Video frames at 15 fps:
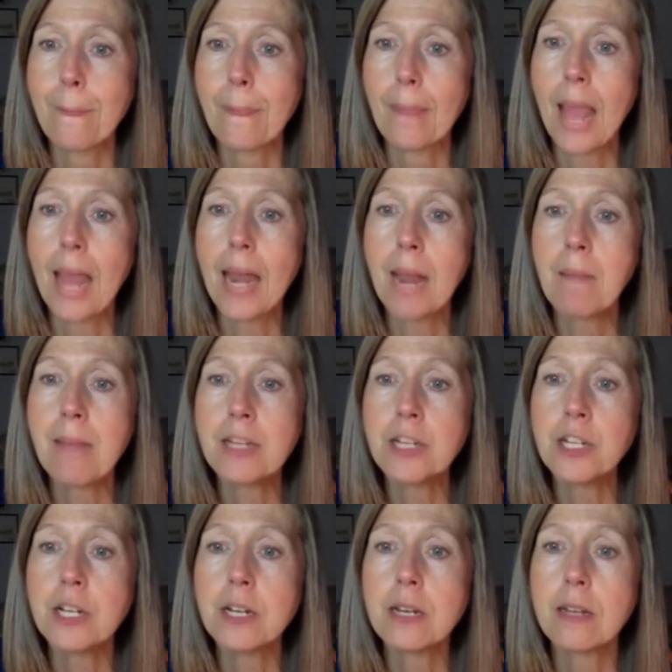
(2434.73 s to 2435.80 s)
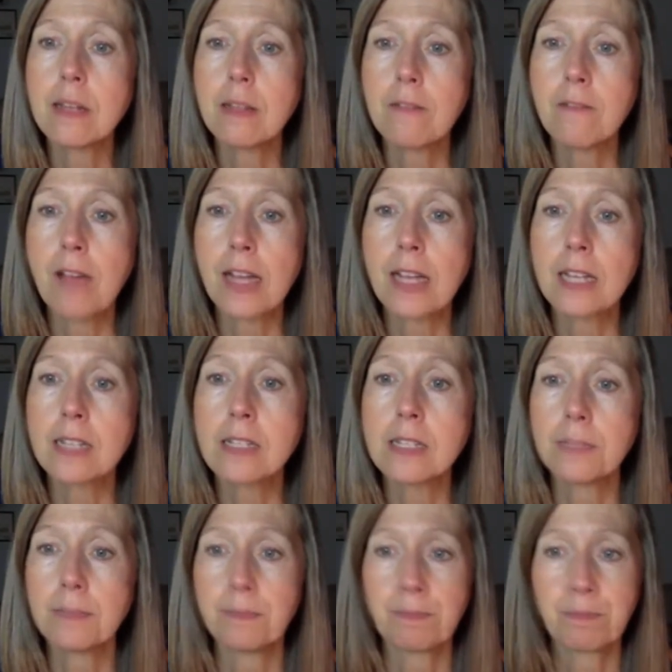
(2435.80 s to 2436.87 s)
And I mentioned the fungus.
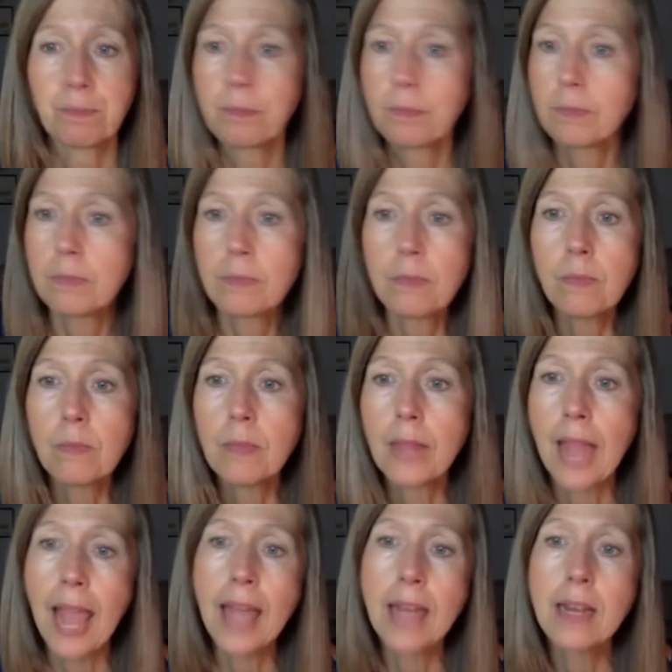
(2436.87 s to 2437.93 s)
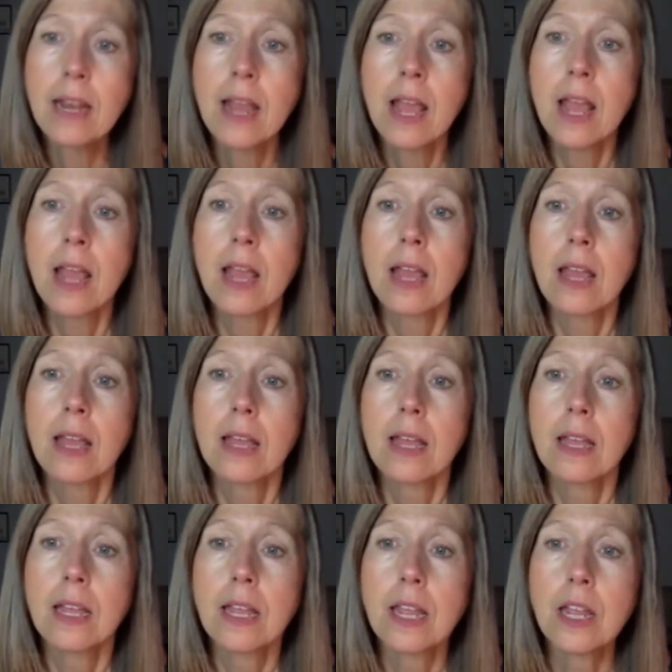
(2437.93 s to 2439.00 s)
And,
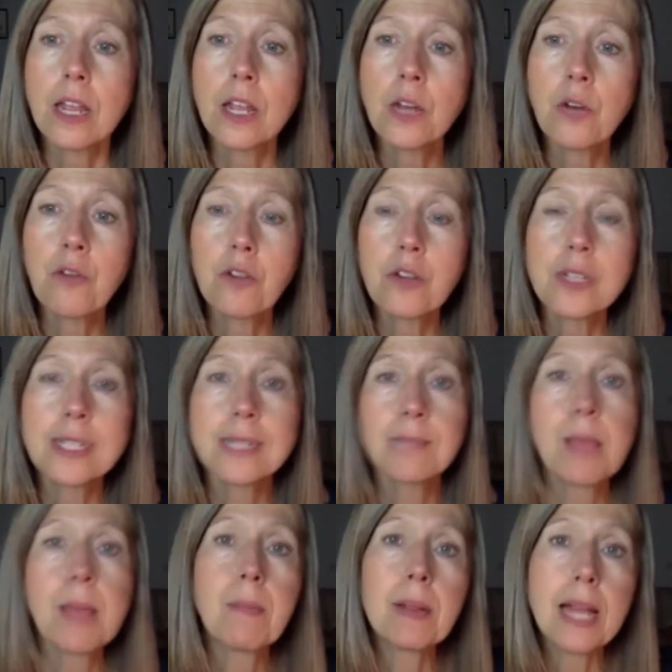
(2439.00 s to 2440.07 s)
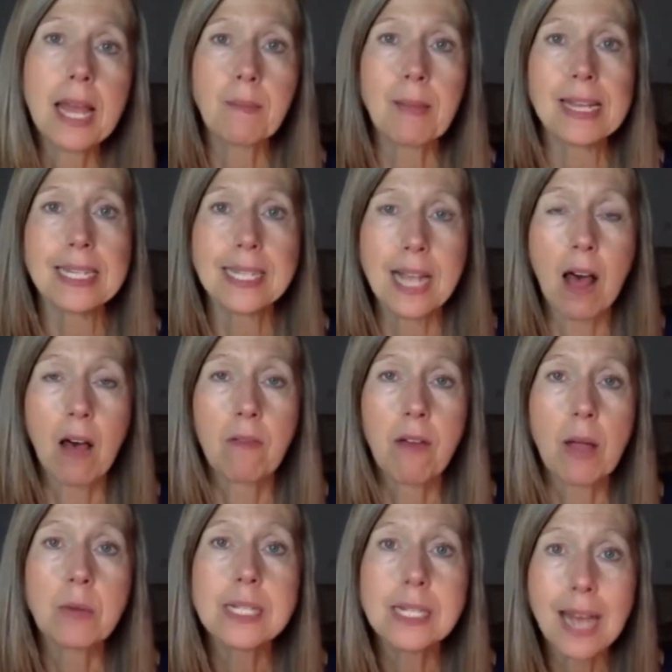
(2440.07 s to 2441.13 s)
you know, for people like myself, I
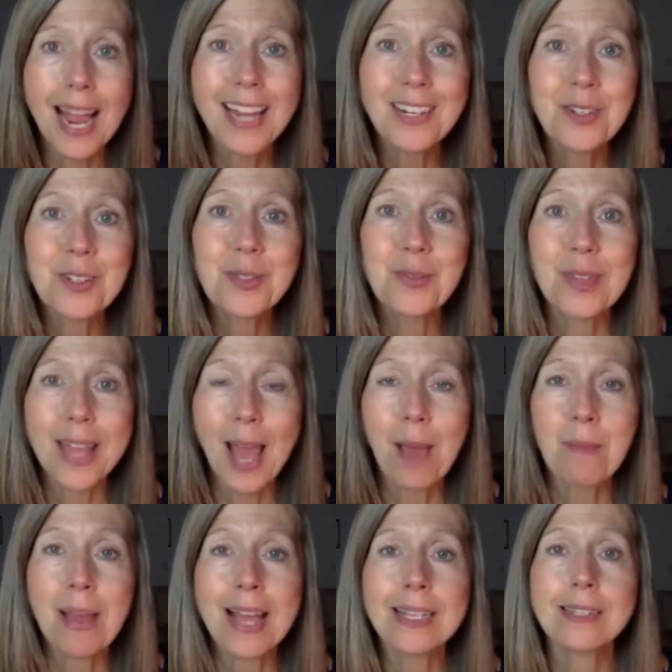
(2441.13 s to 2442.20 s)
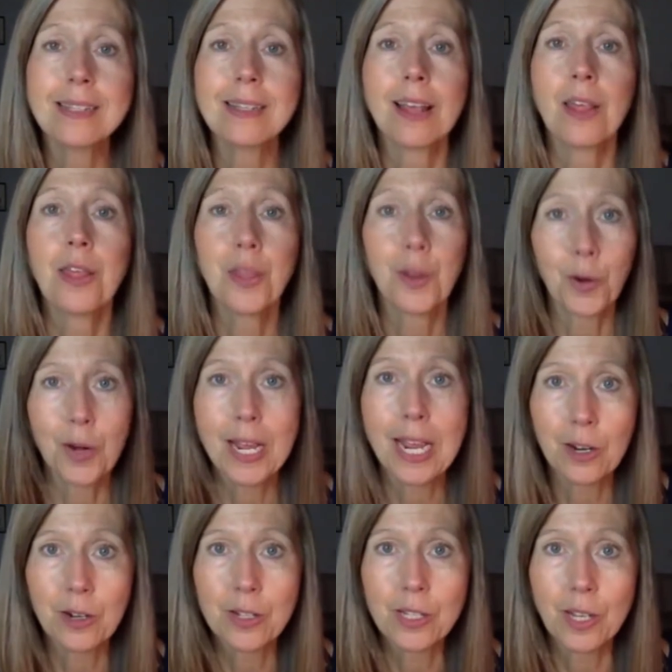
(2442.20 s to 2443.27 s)
was diagnosed with MS 30
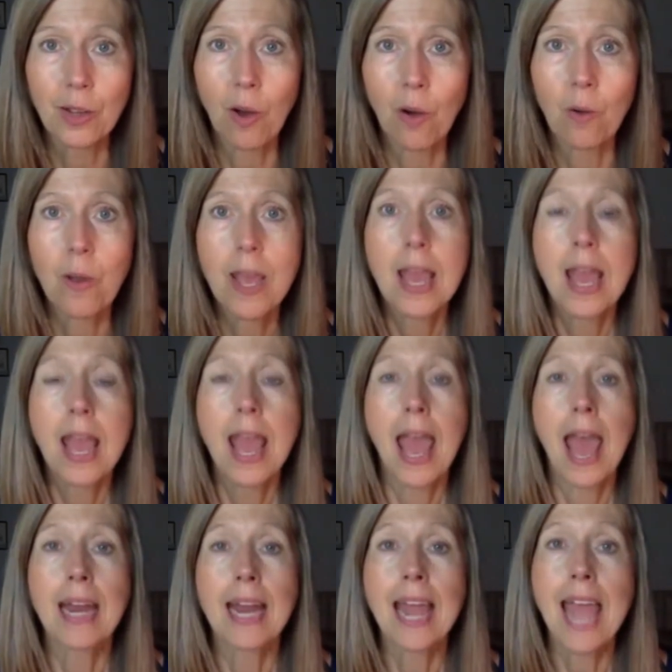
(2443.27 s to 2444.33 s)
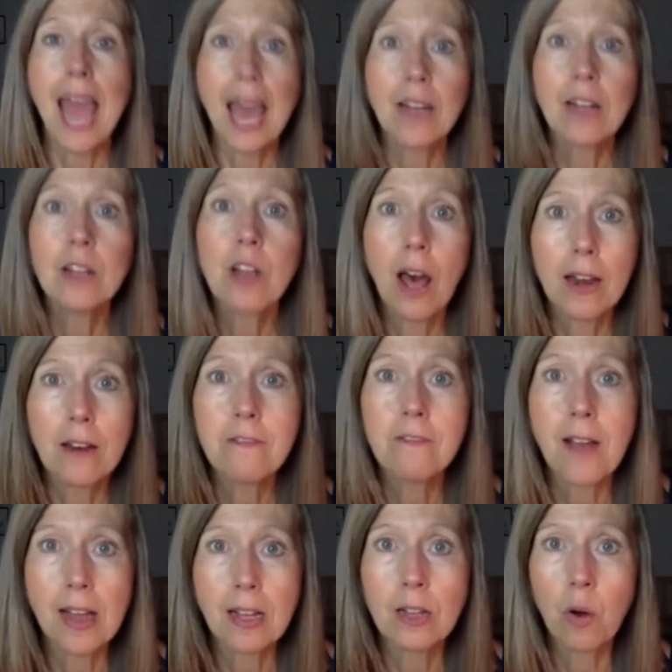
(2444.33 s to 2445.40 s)
years ago. And I had a lot of
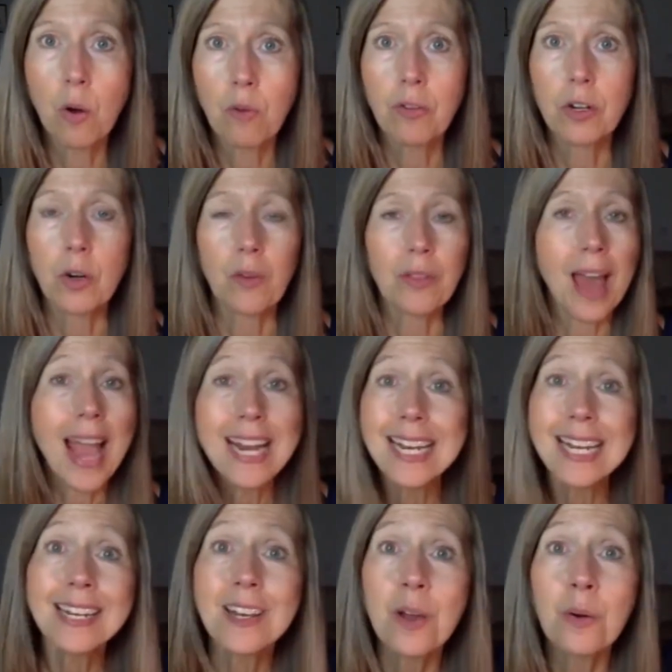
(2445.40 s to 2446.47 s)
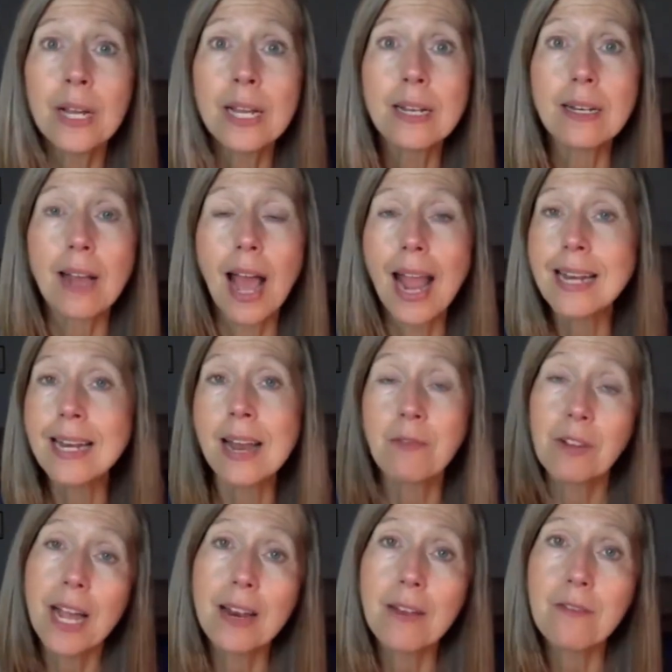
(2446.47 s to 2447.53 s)
fungal overgrowth. I didn't know it. I never
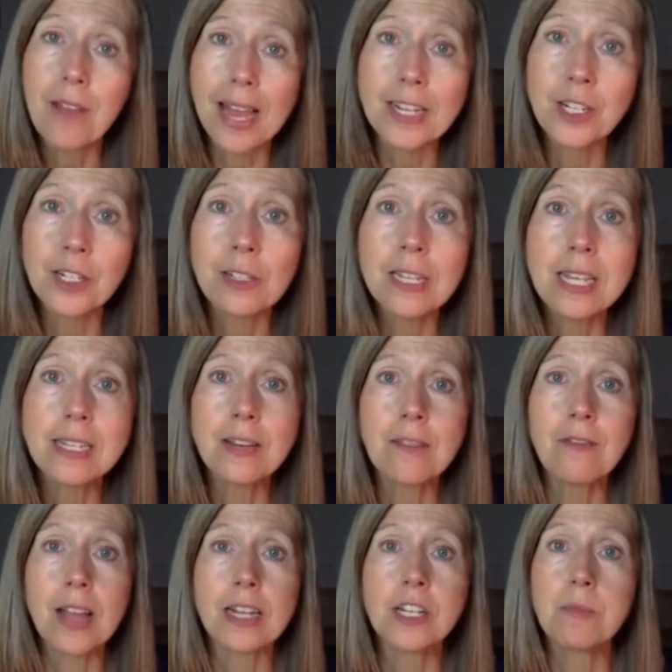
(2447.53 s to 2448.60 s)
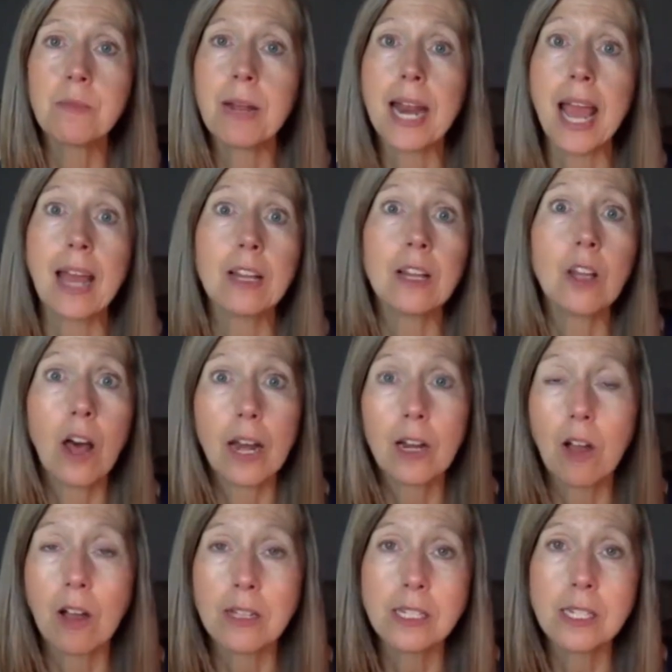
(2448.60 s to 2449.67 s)
had a vaginal yeast infection, but I had a lot of
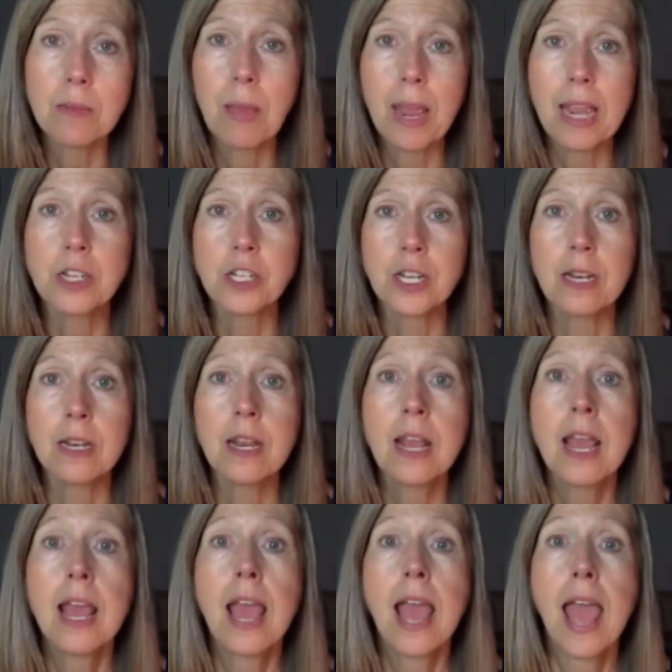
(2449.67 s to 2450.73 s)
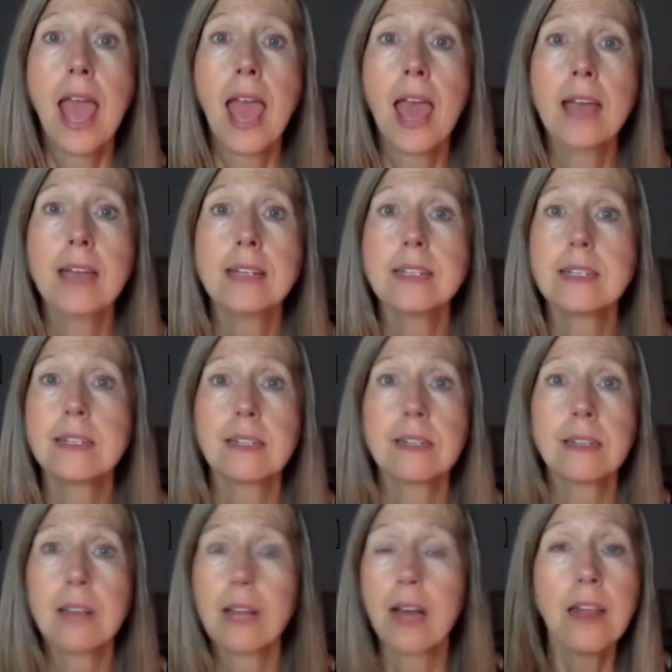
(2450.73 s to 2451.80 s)
constipation and
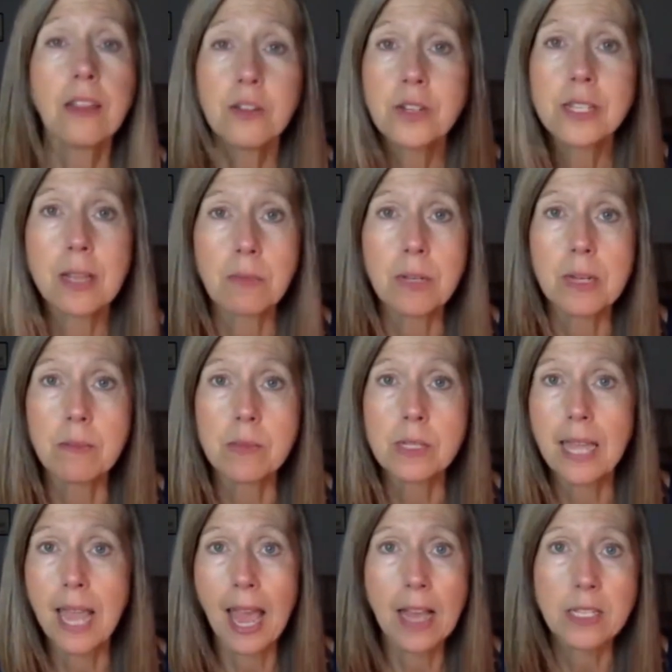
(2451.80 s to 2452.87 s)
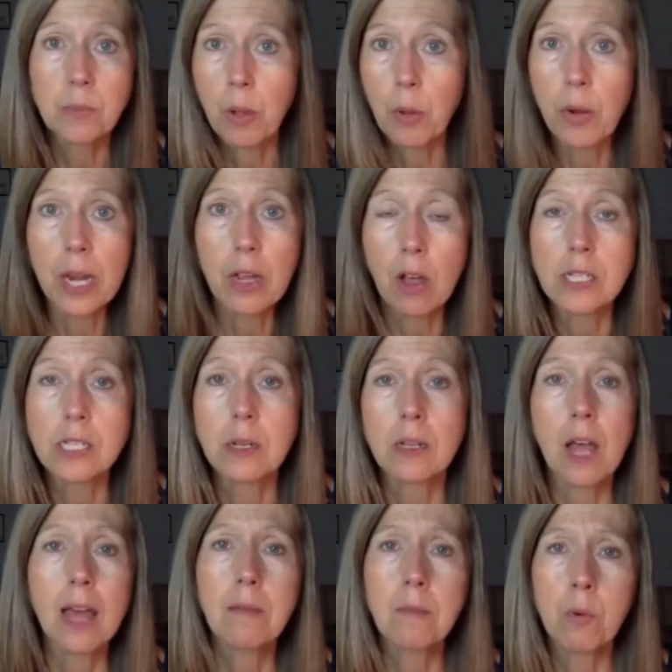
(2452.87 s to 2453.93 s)
other symptoms, gas, bloating, a
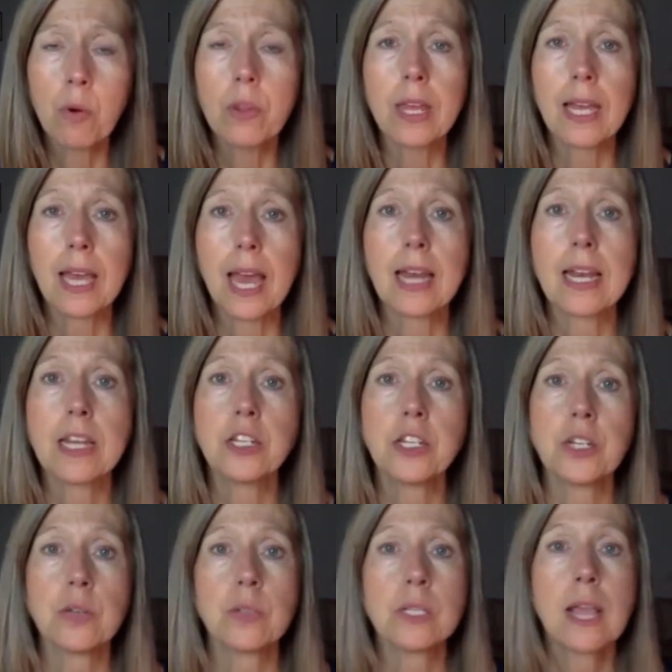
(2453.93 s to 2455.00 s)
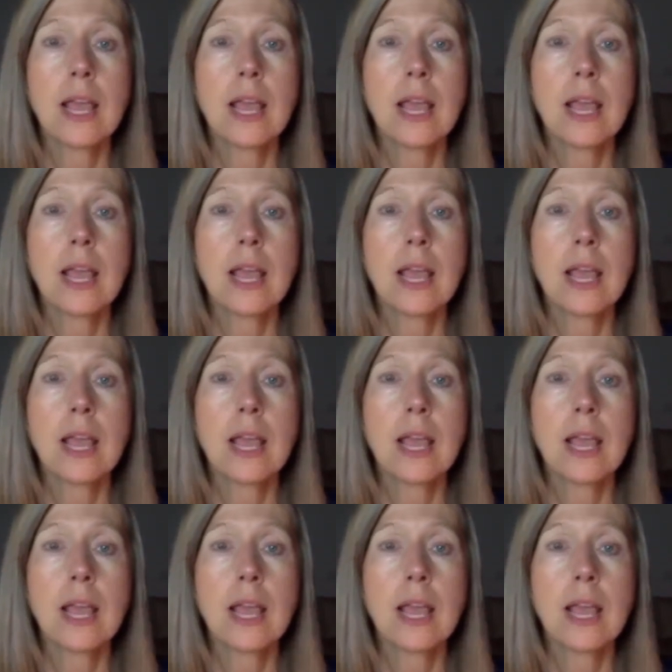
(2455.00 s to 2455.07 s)
lot more of the gut issues.